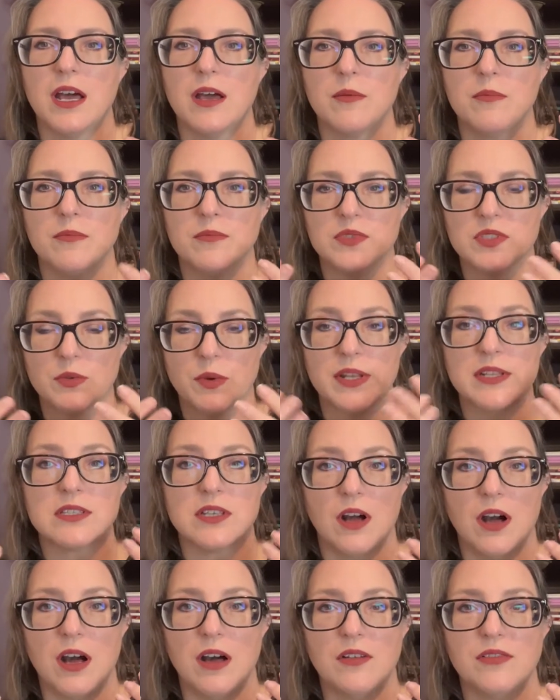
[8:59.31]
so it's
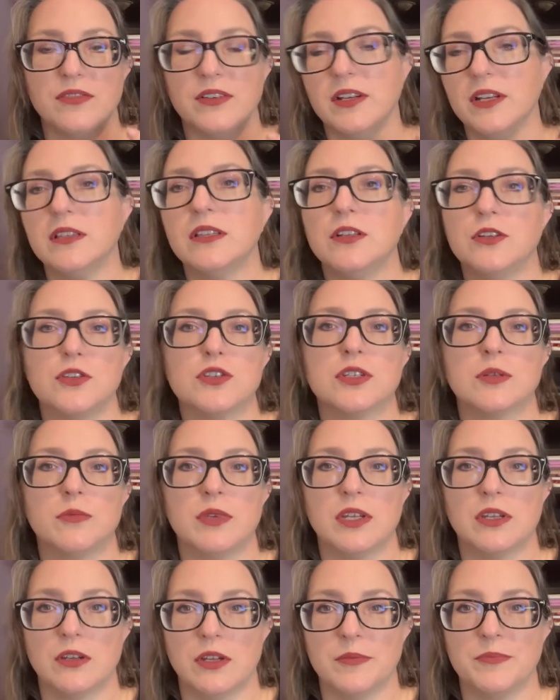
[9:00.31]
off, and then you should be
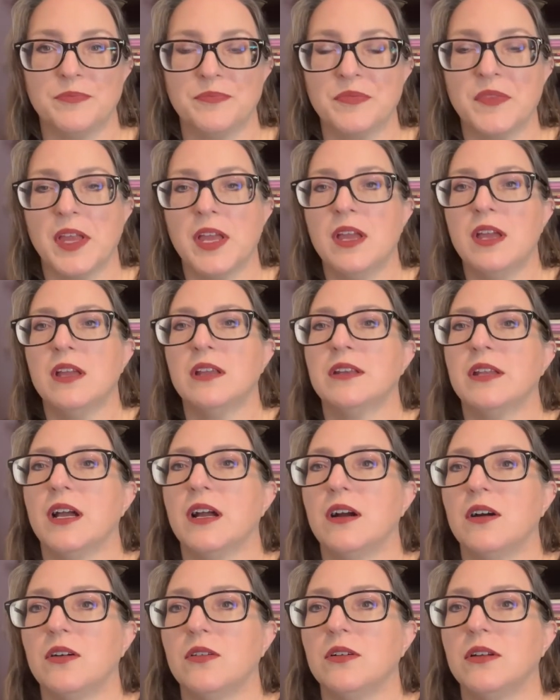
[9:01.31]
good.
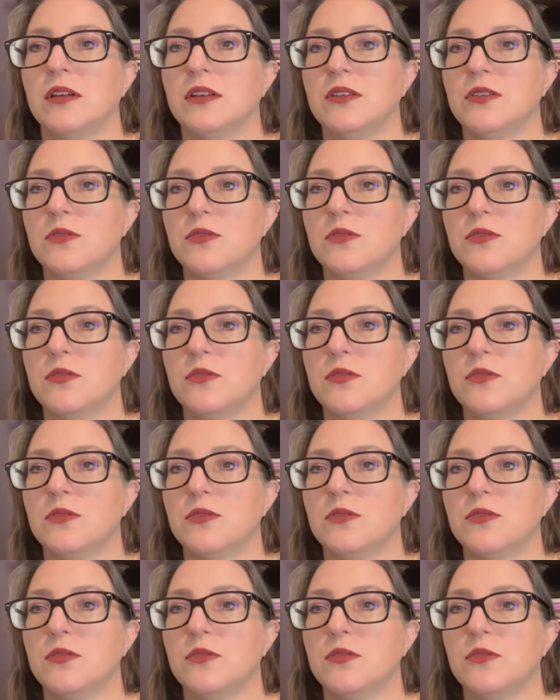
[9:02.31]
Now, you